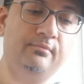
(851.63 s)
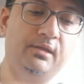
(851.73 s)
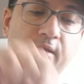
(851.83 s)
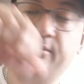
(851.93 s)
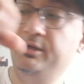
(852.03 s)

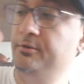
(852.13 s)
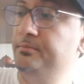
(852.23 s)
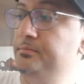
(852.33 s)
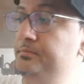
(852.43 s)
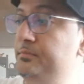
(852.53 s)
There we go.
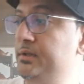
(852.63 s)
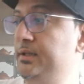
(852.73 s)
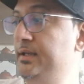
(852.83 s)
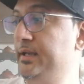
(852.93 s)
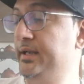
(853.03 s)

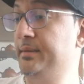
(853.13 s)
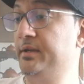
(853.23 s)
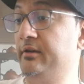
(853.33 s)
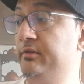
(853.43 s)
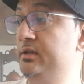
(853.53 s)
I'm
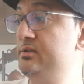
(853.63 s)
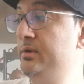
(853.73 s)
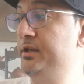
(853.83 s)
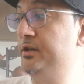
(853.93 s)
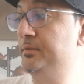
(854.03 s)
getting really
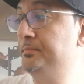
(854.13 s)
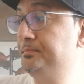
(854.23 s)
sweaty here.